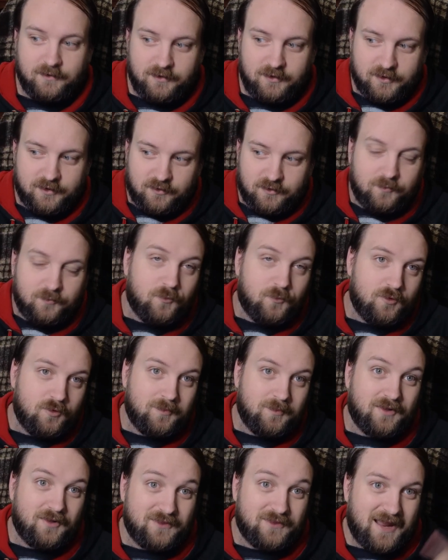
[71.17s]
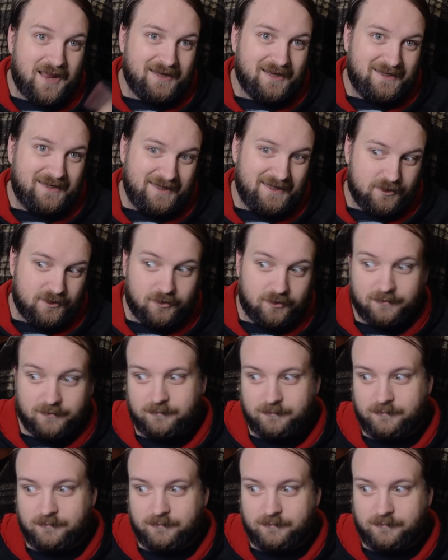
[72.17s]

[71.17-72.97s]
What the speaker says: You can learn more about that here.